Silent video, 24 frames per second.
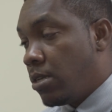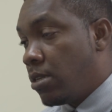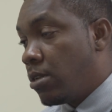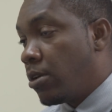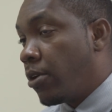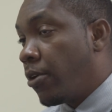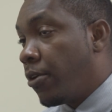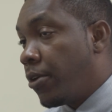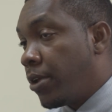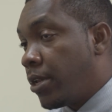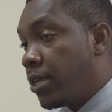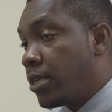the
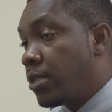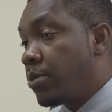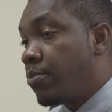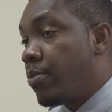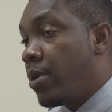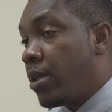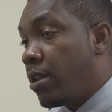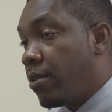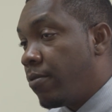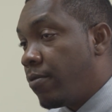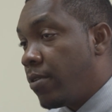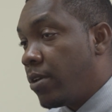greatest
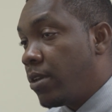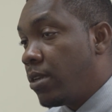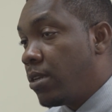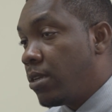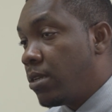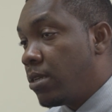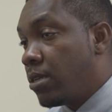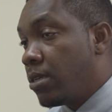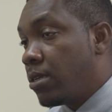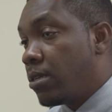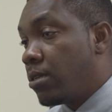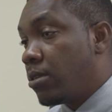benefit
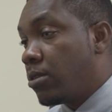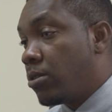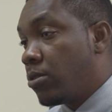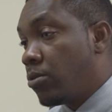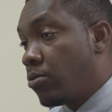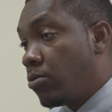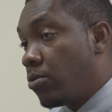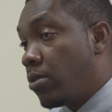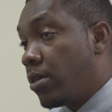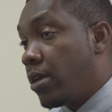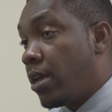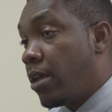
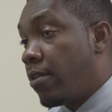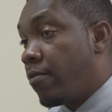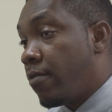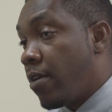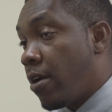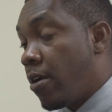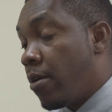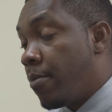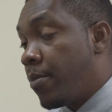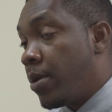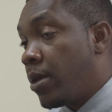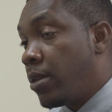to the
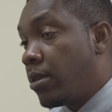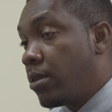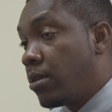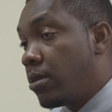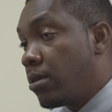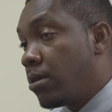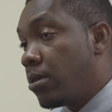environment,